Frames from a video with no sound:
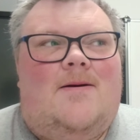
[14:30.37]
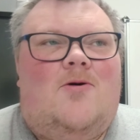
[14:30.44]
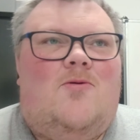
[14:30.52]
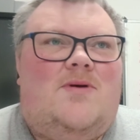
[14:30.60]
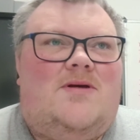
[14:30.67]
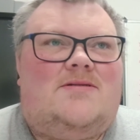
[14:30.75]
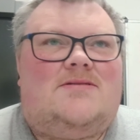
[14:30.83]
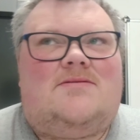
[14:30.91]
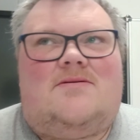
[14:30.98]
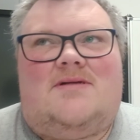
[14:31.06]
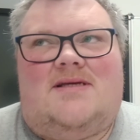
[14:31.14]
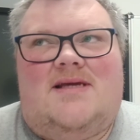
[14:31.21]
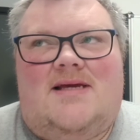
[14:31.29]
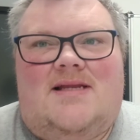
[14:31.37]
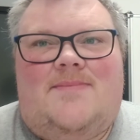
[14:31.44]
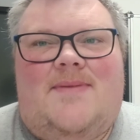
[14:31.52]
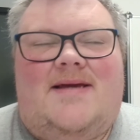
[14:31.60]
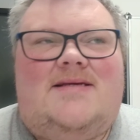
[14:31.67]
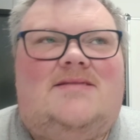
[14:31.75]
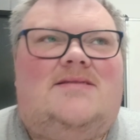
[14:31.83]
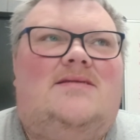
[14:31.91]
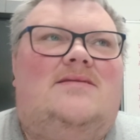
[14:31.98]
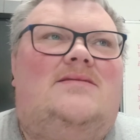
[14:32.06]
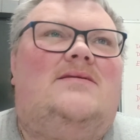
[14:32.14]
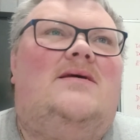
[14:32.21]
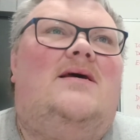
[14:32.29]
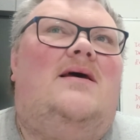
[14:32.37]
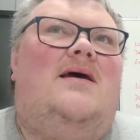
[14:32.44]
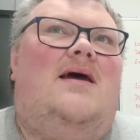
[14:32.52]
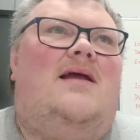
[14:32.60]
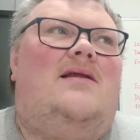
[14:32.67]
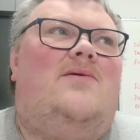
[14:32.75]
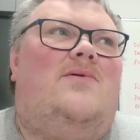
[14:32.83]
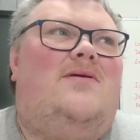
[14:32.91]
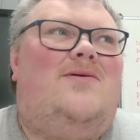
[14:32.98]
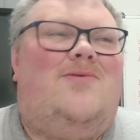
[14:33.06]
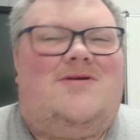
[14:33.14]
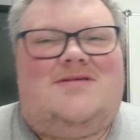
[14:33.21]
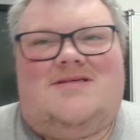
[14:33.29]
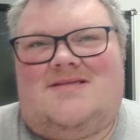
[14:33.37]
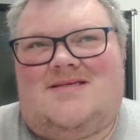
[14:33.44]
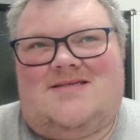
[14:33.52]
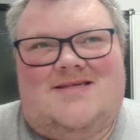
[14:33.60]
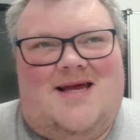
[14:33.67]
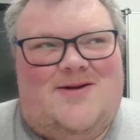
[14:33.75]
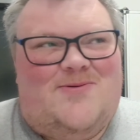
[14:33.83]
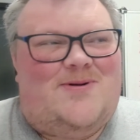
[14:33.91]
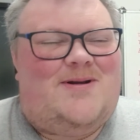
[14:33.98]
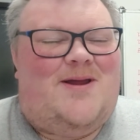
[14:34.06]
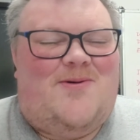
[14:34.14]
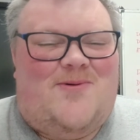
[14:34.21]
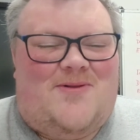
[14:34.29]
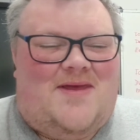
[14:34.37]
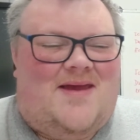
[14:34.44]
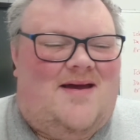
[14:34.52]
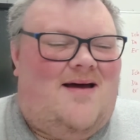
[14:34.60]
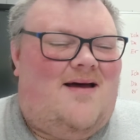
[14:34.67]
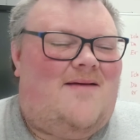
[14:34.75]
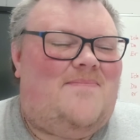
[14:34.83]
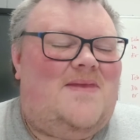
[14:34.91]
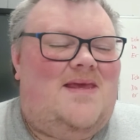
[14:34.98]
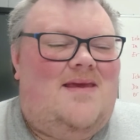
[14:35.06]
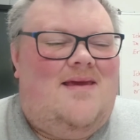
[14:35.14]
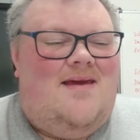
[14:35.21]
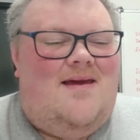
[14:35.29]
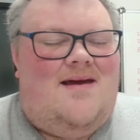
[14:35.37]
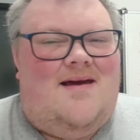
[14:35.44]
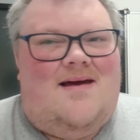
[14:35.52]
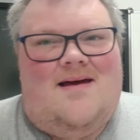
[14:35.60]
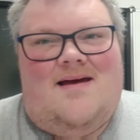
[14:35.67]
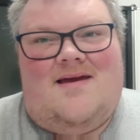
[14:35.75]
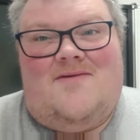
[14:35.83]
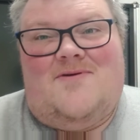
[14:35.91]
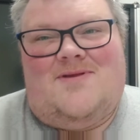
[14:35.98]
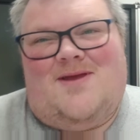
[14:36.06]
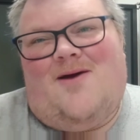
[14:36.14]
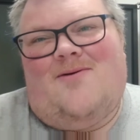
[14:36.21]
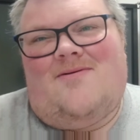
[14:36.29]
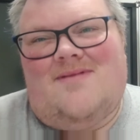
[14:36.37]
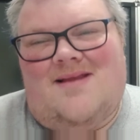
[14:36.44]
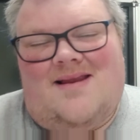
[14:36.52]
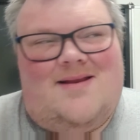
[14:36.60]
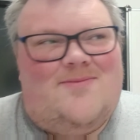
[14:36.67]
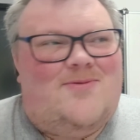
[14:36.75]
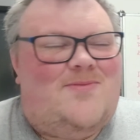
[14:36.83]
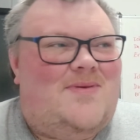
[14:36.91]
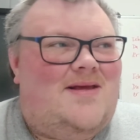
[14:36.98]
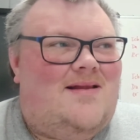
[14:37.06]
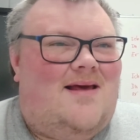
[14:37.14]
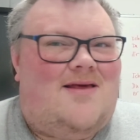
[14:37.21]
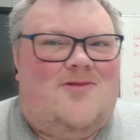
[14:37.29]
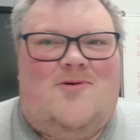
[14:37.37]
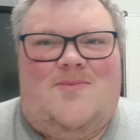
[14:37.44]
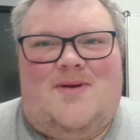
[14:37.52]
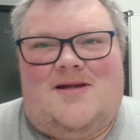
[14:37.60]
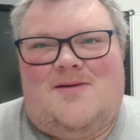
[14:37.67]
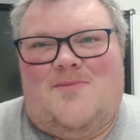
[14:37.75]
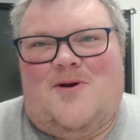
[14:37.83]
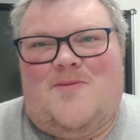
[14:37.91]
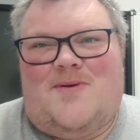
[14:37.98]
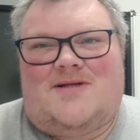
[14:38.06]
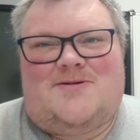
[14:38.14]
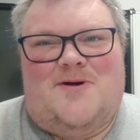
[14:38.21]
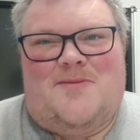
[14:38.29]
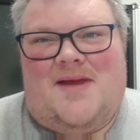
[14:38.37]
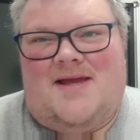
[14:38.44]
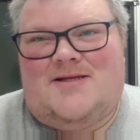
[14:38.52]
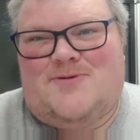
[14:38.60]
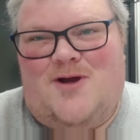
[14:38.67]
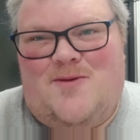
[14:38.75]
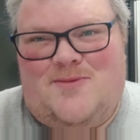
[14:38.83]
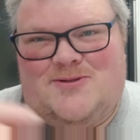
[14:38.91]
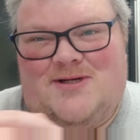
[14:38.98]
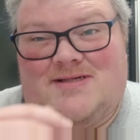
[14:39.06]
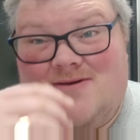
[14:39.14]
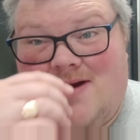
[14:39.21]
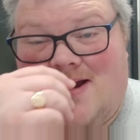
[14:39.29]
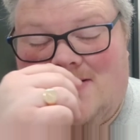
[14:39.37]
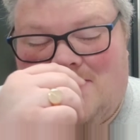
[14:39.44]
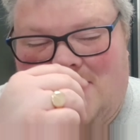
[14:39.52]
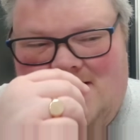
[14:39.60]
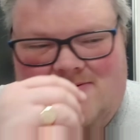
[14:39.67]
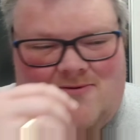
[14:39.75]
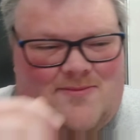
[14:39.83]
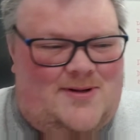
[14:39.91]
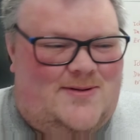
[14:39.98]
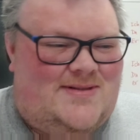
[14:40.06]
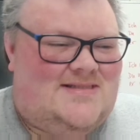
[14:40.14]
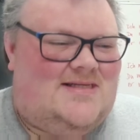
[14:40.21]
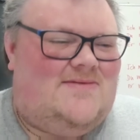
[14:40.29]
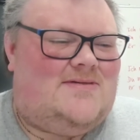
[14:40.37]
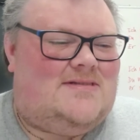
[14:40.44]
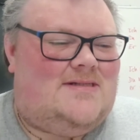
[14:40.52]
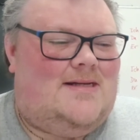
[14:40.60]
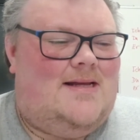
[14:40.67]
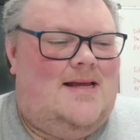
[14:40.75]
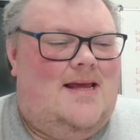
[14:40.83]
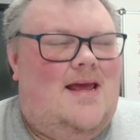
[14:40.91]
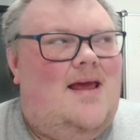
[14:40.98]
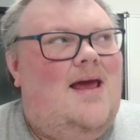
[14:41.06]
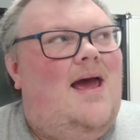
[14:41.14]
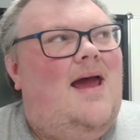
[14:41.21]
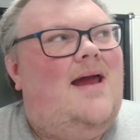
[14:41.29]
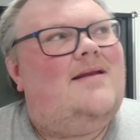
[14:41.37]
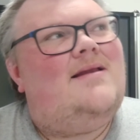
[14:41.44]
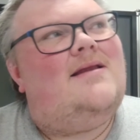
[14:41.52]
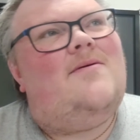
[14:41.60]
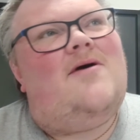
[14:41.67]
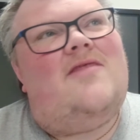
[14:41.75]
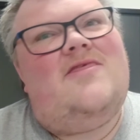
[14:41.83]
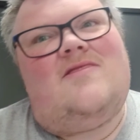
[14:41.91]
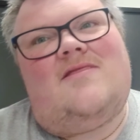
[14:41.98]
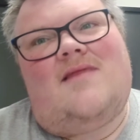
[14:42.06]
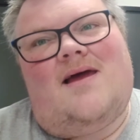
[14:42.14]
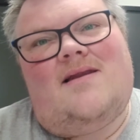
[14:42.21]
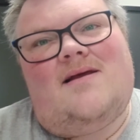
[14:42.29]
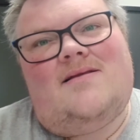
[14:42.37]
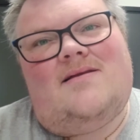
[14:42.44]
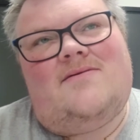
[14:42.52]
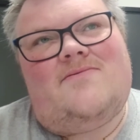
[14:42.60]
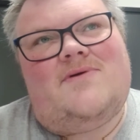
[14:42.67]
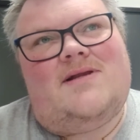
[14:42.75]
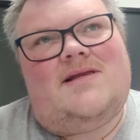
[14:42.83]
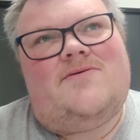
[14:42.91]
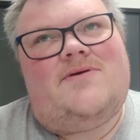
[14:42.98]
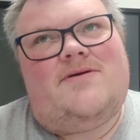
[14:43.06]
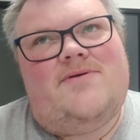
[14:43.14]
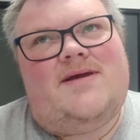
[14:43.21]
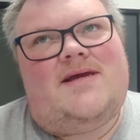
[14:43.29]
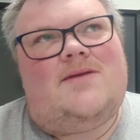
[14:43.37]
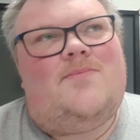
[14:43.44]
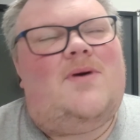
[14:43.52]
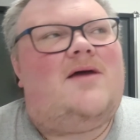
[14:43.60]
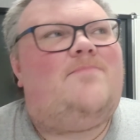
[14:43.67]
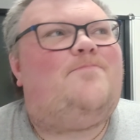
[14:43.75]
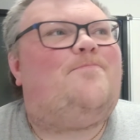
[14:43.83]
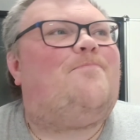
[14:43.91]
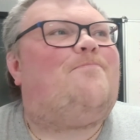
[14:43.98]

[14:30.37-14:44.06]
almost on a yearly basis. Anyone who watches this channel will know what they are. If you don't, then it would be like 3 Men in a Boat by Jerome K Jerome and Treasure Island by Robert Louis Stevenson. And then other than that, I didn't really reread, but